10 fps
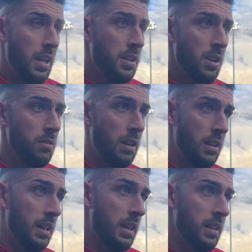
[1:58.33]
You know,
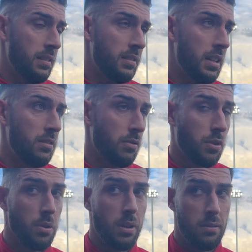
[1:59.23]
and as I said, he's
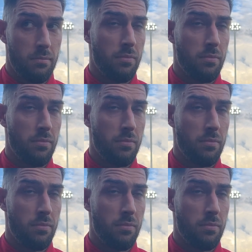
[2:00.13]
recruited